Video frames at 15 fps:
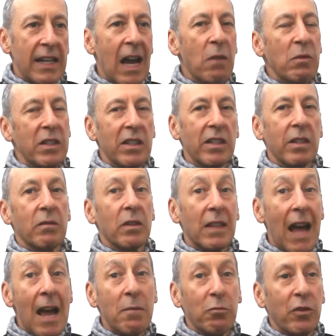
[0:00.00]
I went to the
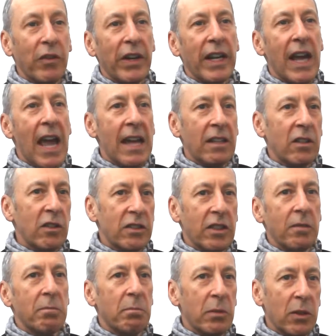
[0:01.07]
library and looked
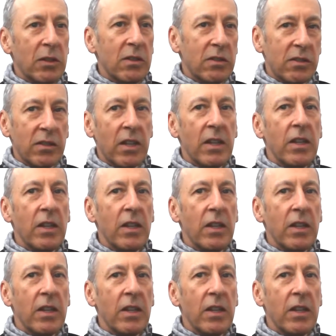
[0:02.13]
at books,